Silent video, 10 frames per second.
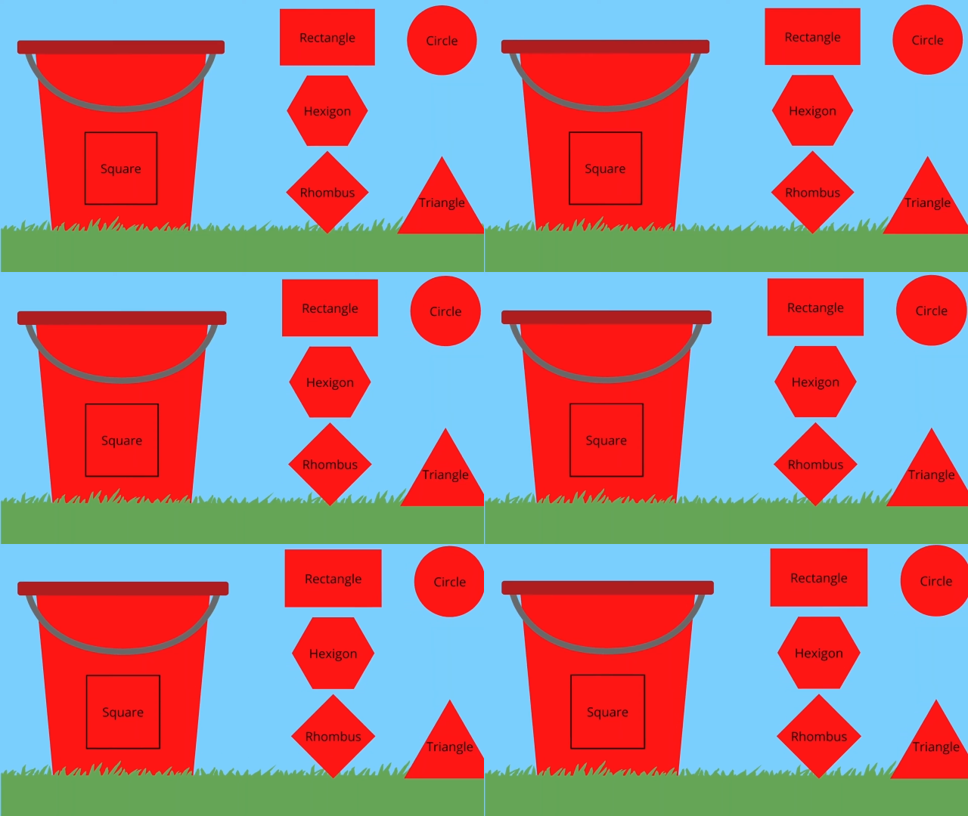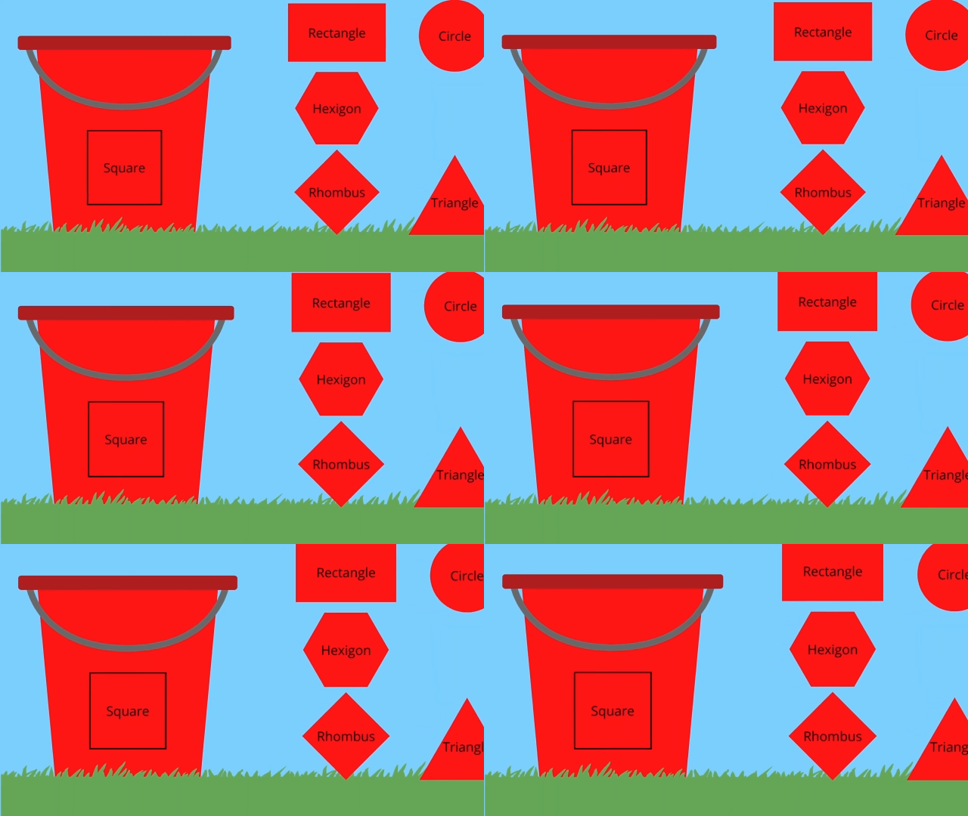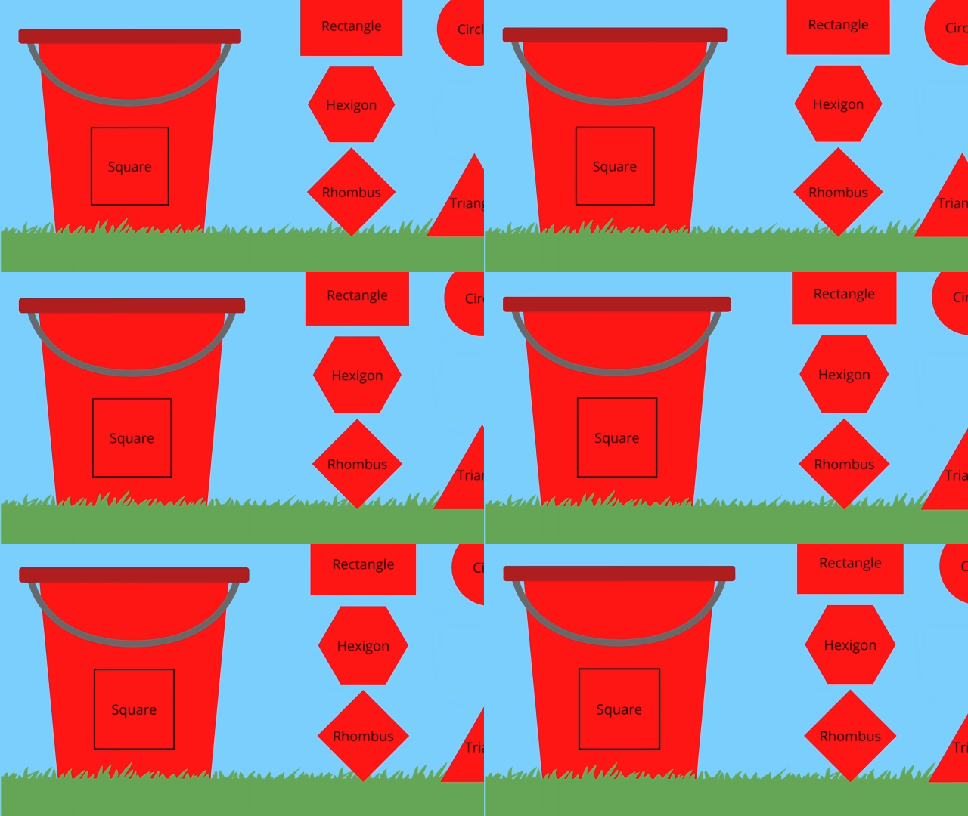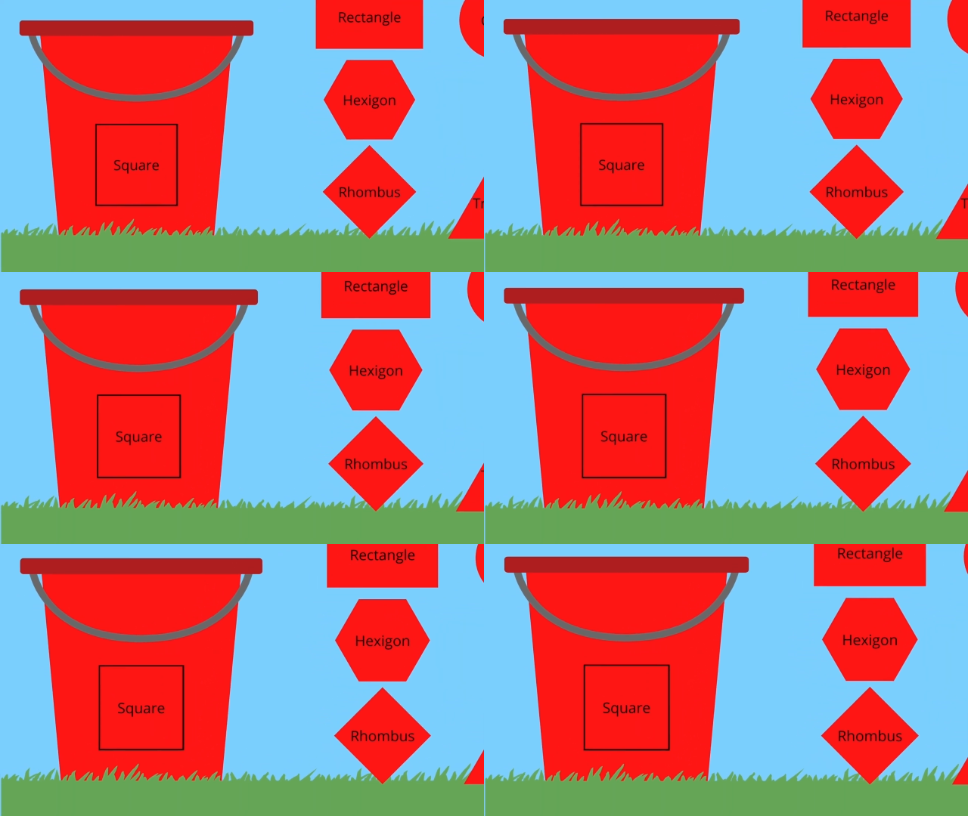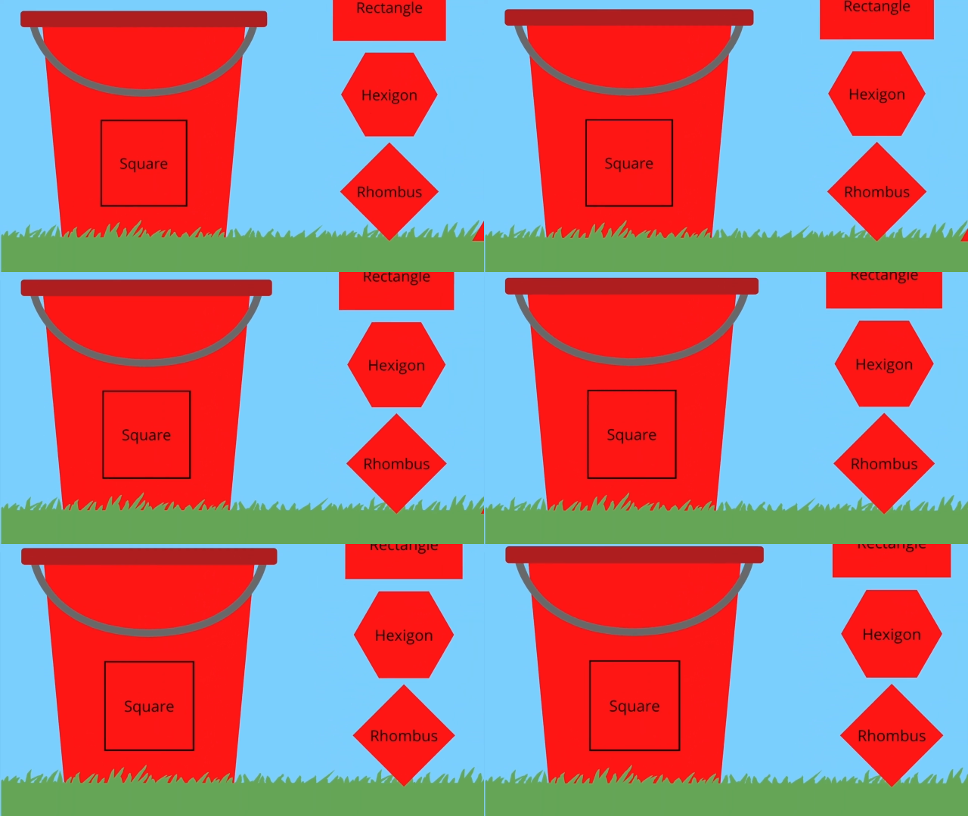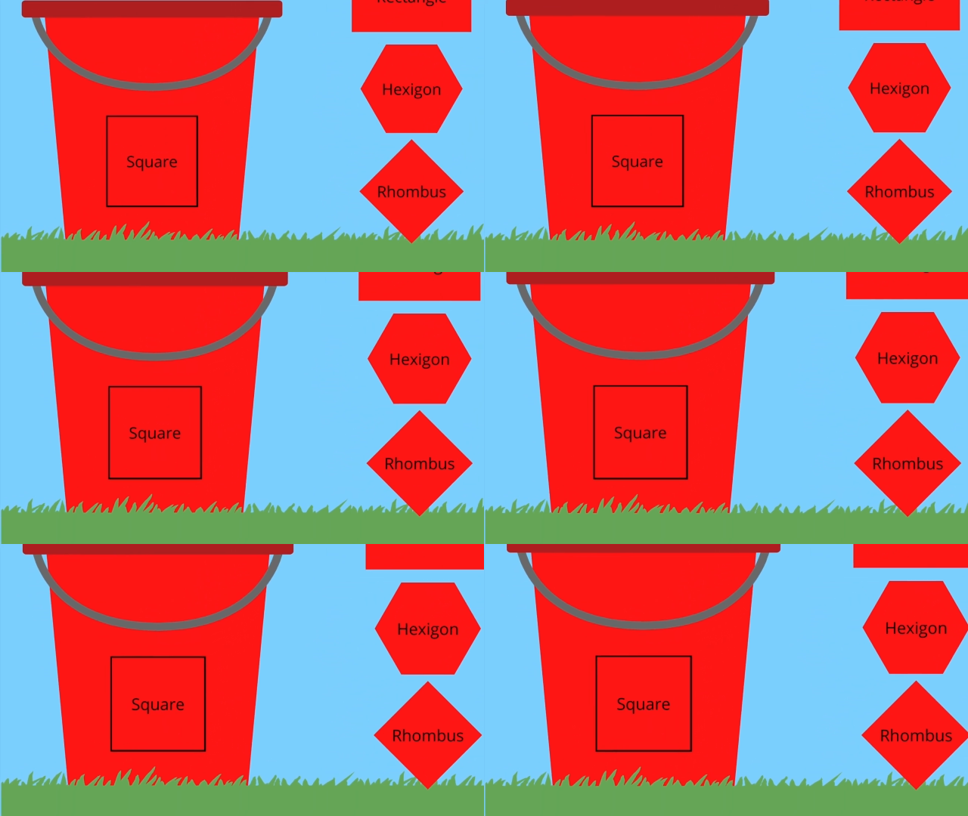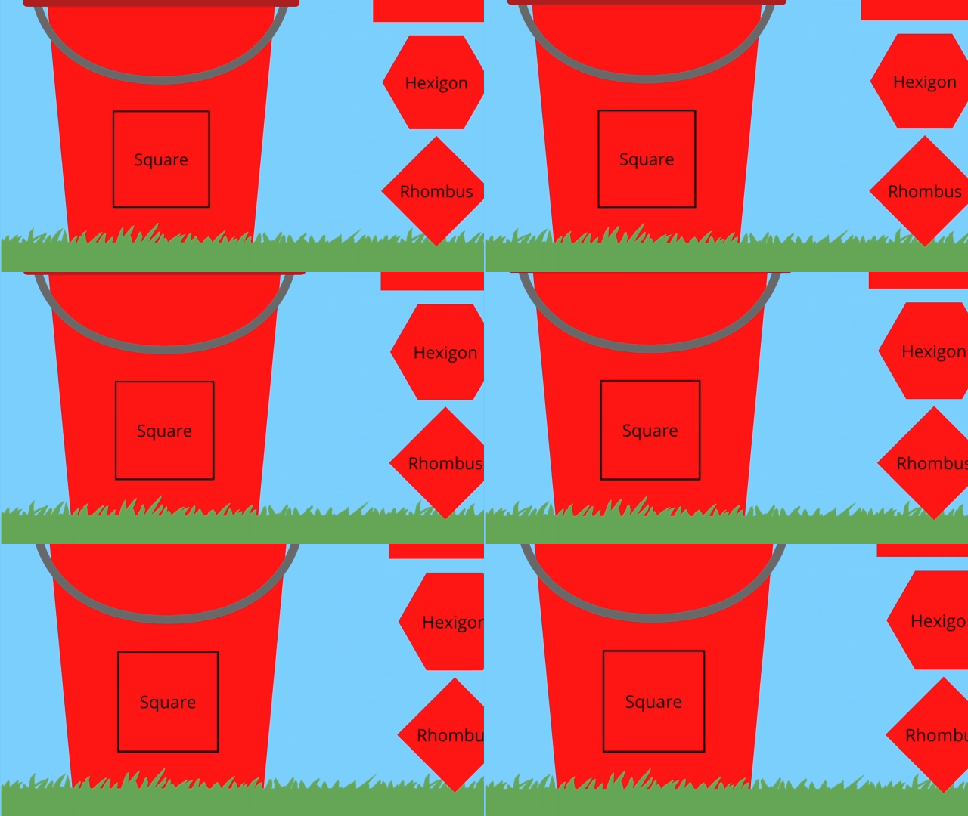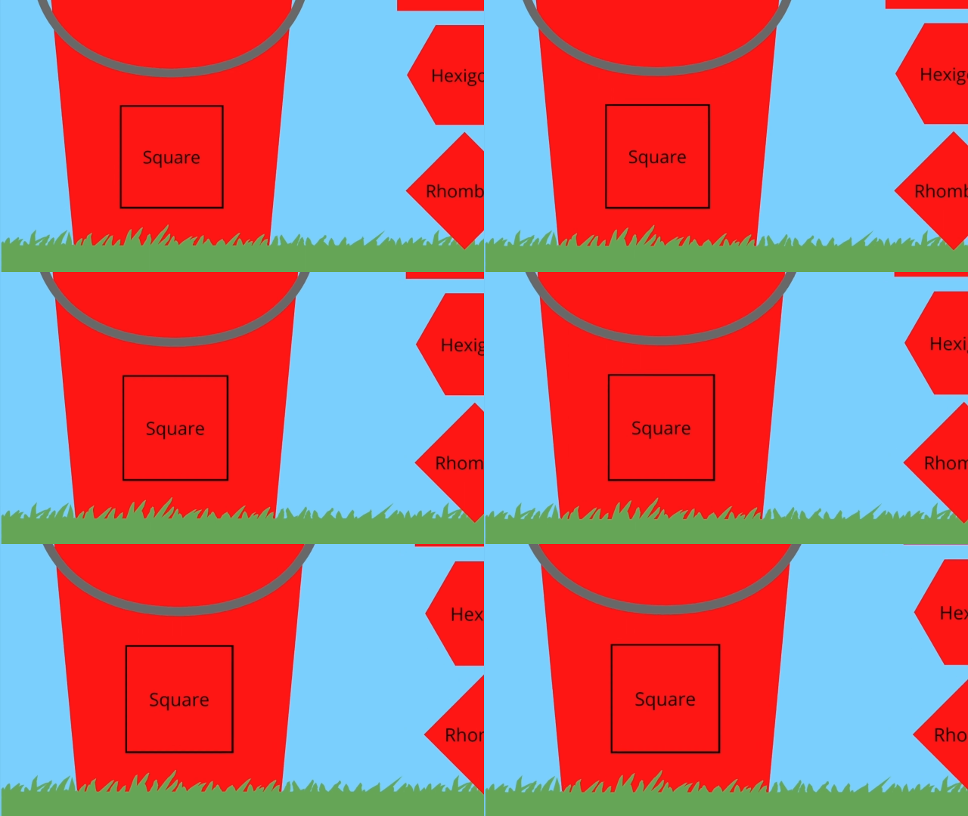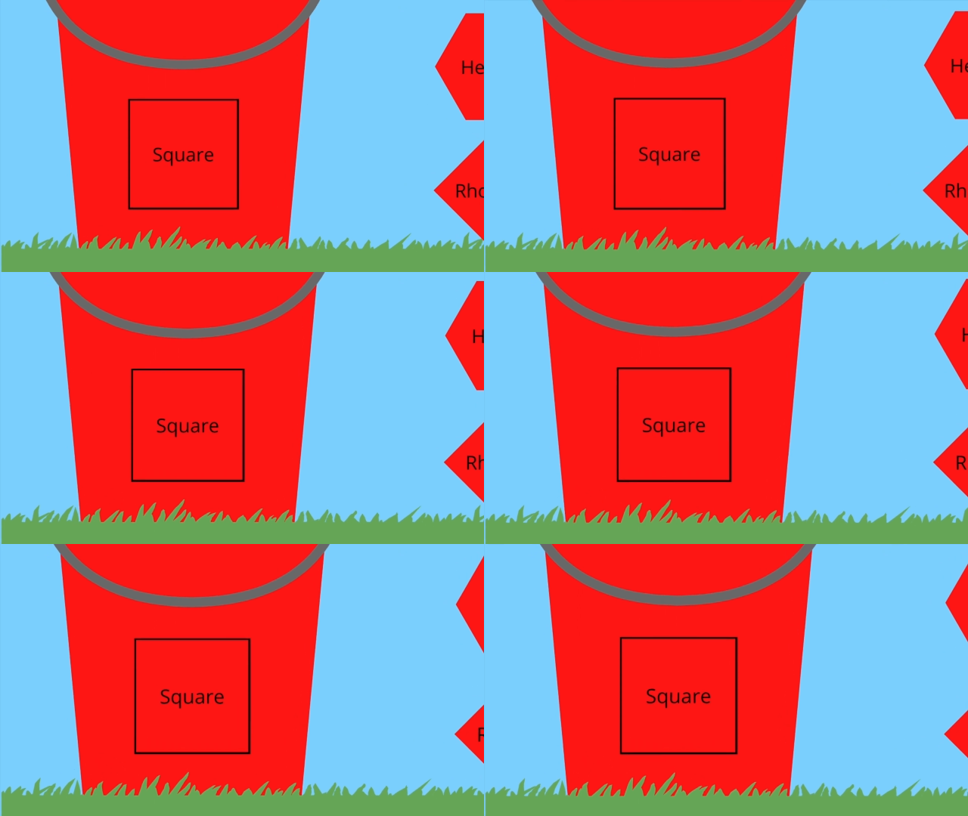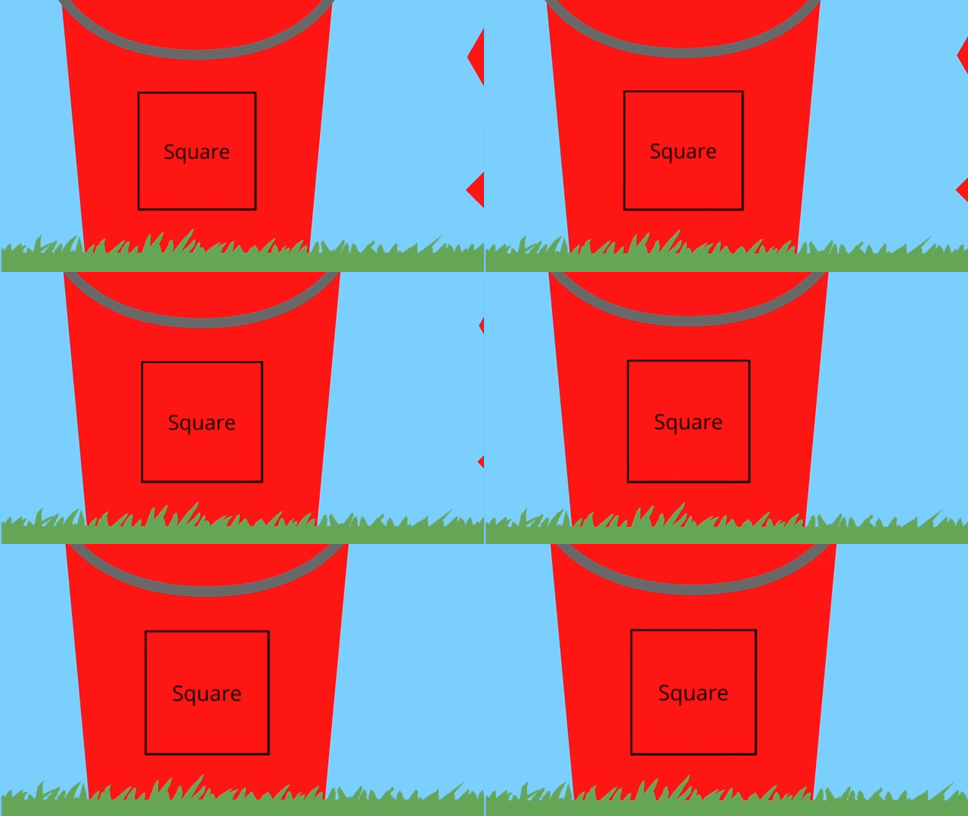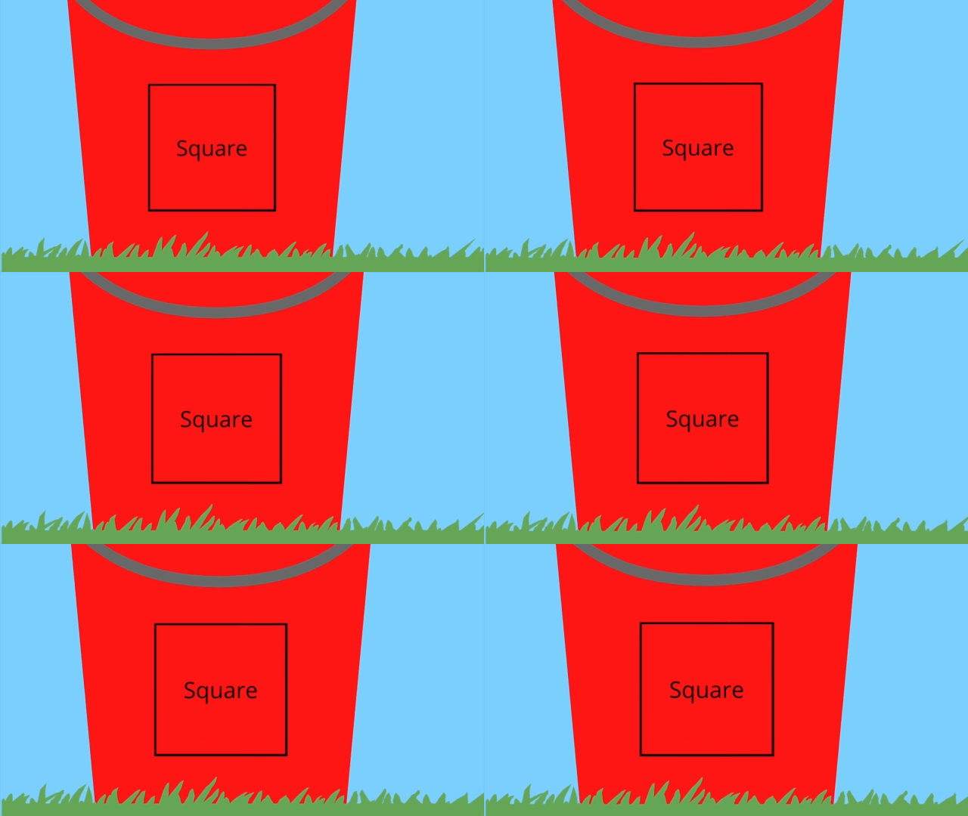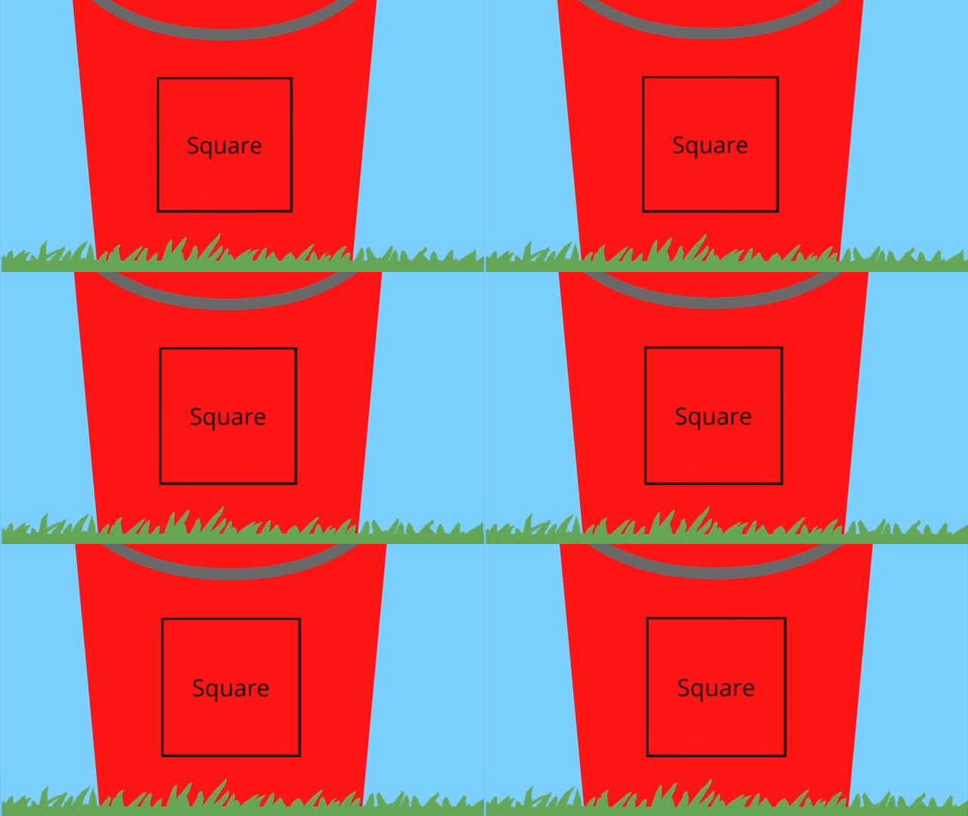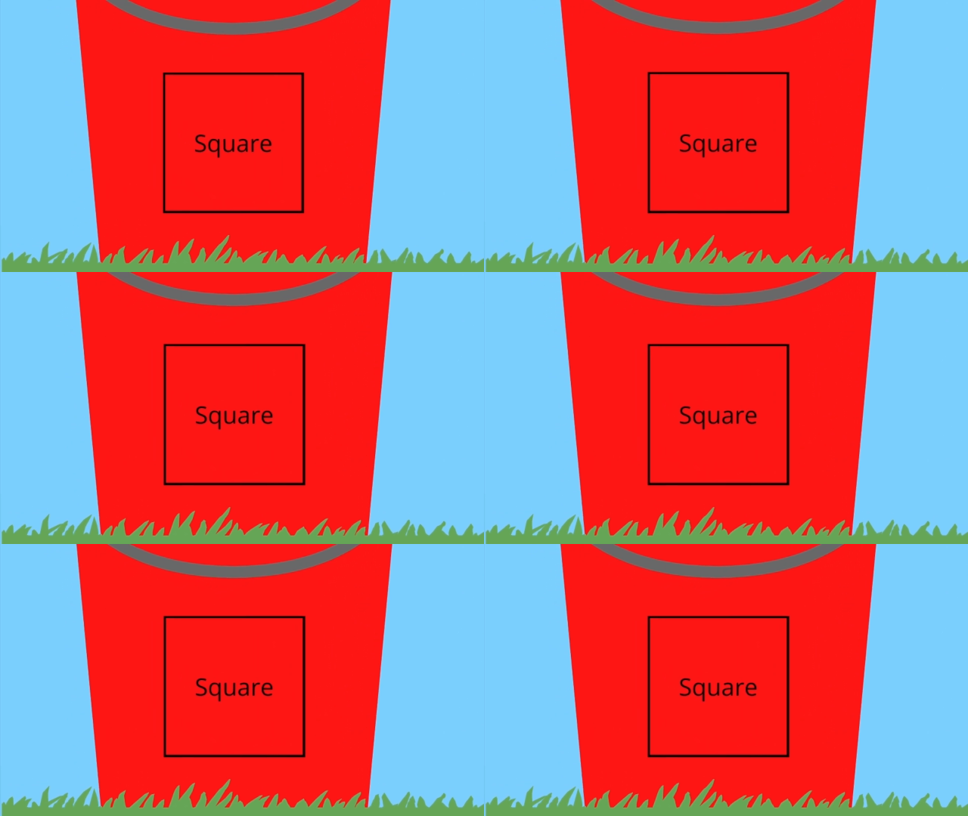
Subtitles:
Nobody's mouth can be seen.